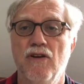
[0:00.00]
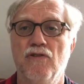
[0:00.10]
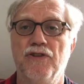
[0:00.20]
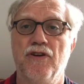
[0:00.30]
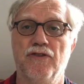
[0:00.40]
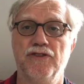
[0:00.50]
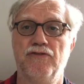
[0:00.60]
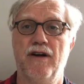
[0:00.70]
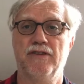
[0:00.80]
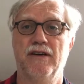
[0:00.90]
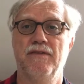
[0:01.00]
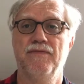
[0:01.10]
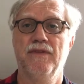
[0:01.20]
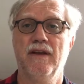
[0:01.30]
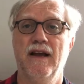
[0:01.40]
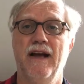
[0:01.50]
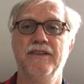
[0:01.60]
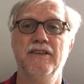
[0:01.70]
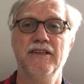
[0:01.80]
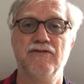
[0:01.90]
called the constructor
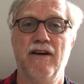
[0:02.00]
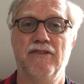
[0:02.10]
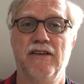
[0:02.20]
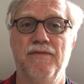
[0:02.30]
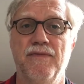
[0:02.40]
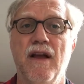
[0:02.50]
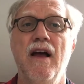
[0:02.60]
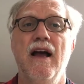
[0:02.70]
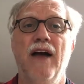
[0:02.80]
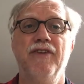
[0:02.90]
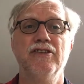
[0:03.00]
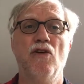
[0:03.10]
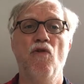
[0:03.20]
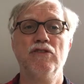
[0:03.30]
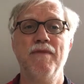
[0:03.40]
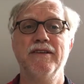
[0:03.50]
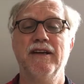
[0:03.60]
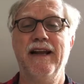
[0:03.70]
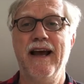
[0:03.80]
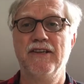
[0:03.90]
and the destructor. And these are
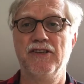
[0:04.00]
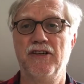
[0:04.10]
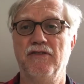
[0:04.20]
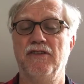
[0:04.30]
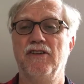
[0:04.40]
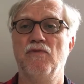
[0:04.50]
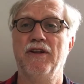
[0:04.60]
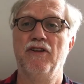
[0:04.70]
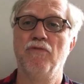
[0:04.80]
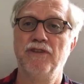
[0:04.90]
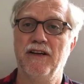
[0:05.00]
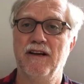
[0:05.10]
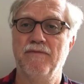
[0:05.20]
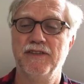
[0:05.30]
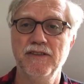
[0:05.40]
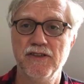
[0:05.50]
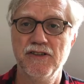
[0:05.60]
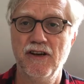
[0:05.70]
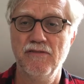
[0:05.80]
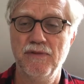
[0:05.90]
automatically executed when an object comes into
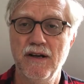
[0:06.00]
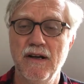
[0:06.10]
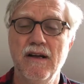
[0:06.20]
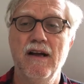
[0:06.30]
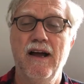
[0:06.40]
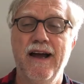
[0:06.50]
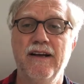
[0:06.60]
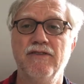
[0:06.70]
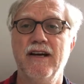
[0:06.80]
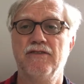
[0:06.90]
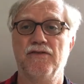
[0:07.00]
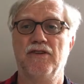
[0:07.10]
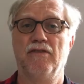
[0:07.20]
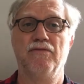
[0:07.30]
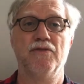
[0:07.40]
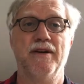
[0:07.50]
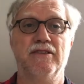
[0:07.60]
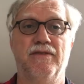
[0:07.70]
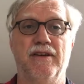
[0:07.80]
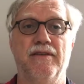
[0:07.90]
scope and goes out of scope,
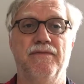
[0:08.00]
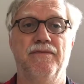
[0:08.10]
respectively.